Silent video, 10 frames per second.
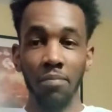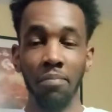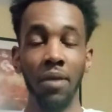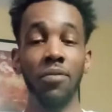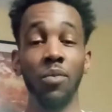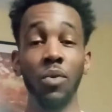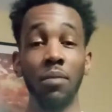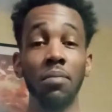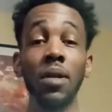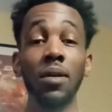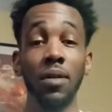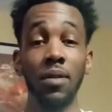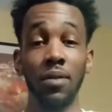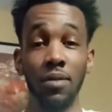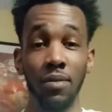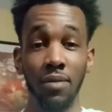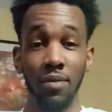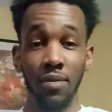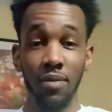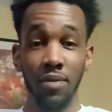beefing with a blood.
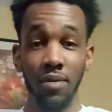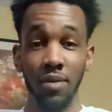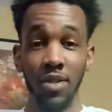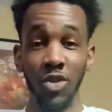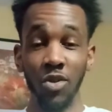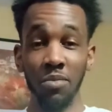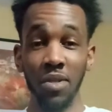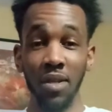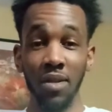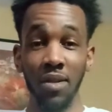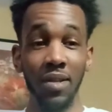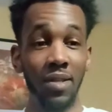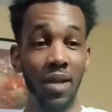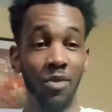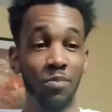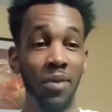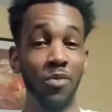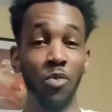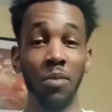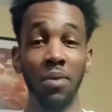You know what I'm saying? Let's say I was
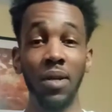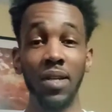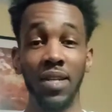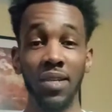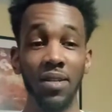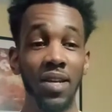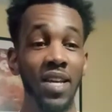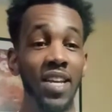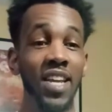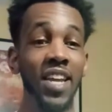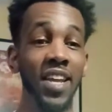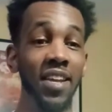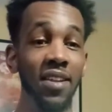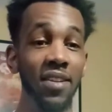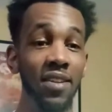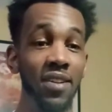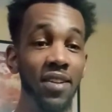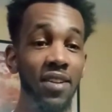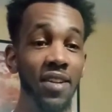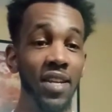beefing with a blood nigga, and
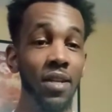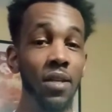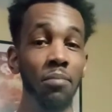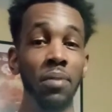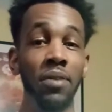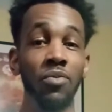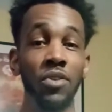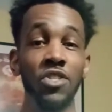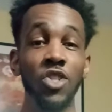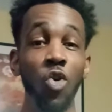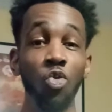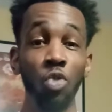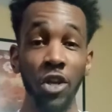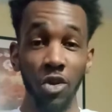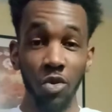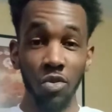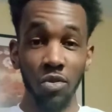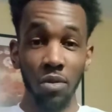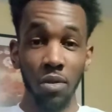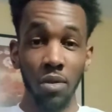the beef was so real
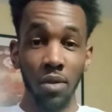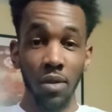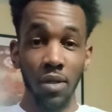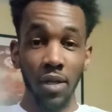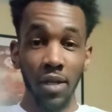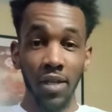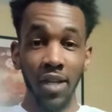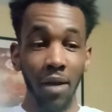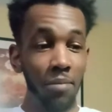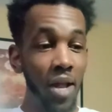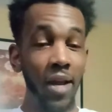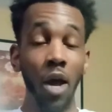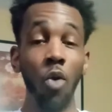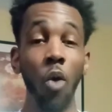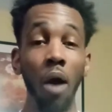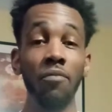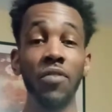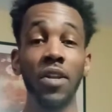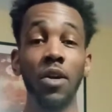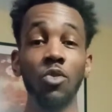that I'm like, oh, I'm
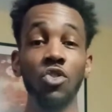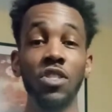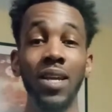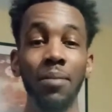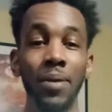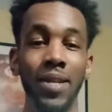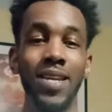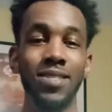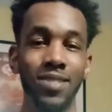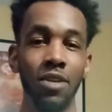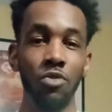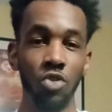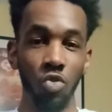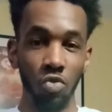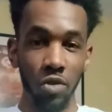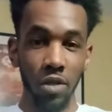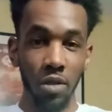finna go step in his territory